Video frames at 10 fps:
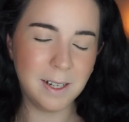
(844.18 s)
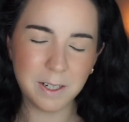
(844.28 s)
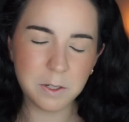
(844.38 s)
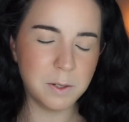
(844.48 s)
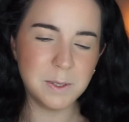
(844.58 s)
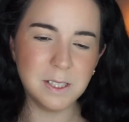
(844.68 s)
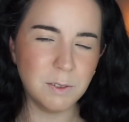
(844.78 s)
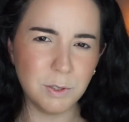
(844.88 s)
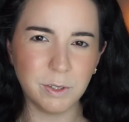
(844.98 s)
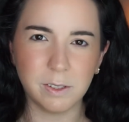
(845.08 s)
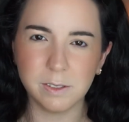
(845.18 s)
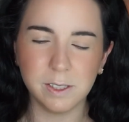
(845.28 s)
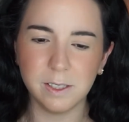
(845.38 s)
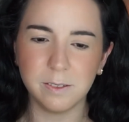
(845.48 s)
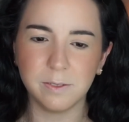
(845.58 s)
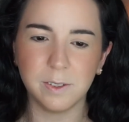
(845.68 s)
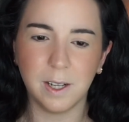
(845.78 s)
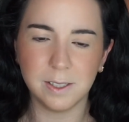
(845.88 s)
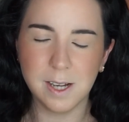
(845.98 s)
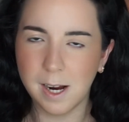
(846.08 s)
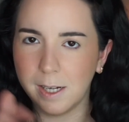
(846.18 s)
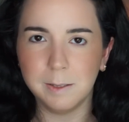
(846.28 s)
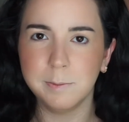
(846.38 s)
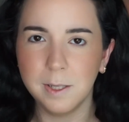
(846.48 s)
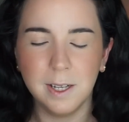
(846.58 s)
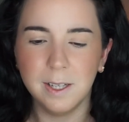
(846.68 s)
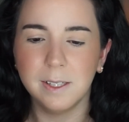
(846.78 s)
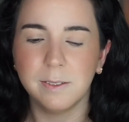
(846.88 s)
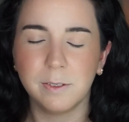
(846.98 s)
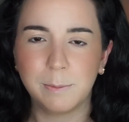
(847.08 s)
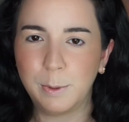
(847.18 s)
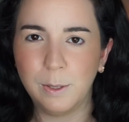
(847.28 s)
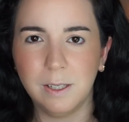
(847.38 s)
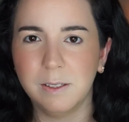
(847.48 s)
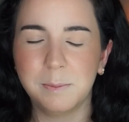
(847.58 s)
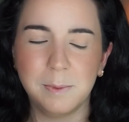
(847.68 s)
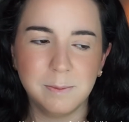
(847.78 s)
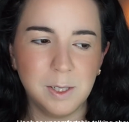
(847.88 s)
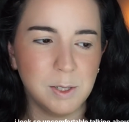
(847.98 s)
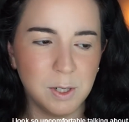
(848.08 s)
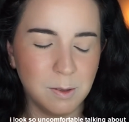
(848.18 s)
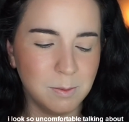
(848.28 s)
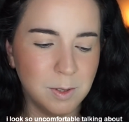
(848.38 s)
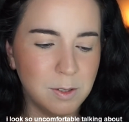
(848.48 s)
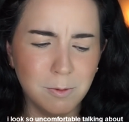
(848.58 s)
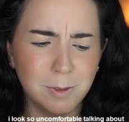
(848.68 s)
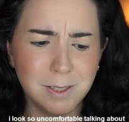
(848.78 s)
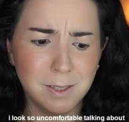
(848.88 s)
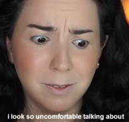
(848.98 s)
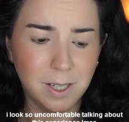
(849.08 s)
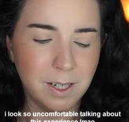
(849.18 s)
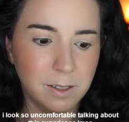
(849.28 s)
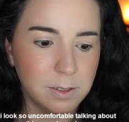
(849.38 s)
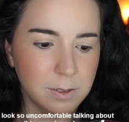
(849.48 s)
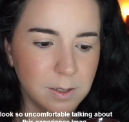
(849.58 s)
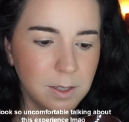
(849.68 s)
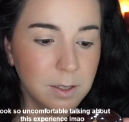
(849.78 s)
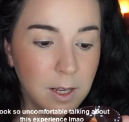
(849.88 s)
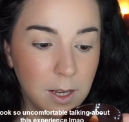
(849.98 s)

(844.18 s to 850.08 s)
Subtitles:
I don't know, it was still too early for that time for beauty on YouTube. YouTube was still kind of early.